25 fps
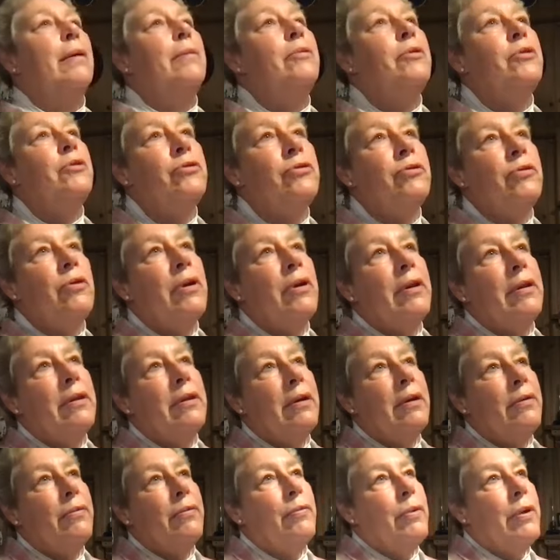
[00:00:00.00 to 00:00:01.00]
I'm just trying to
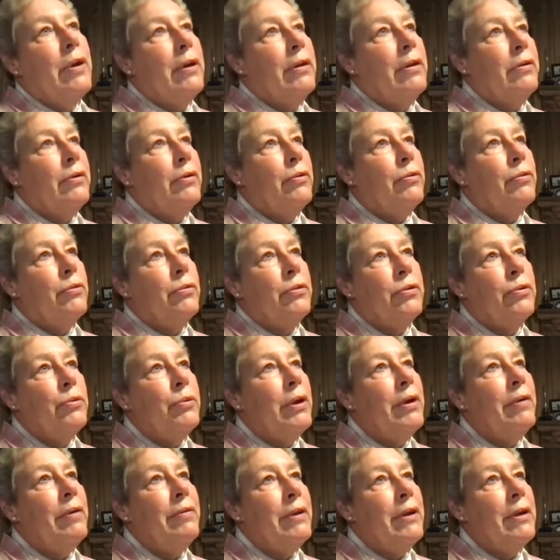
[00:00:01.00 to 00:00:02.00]
think of what other group. Do
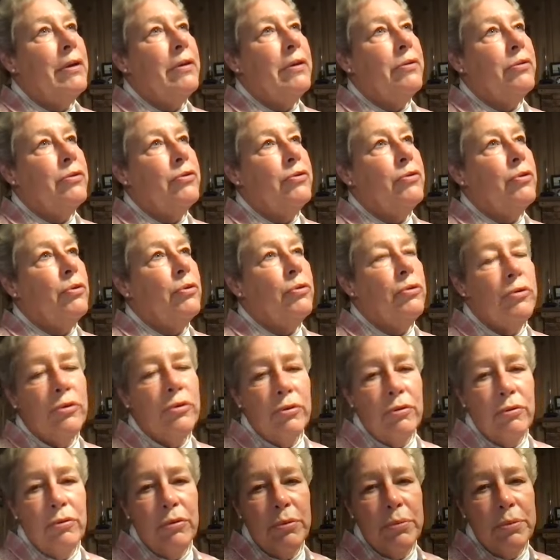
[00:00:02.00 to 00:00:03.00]
we have any other
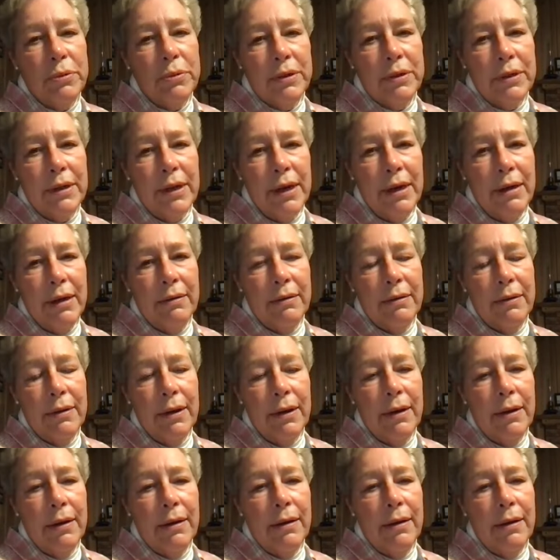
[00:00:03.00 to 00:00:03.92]
social groups in town?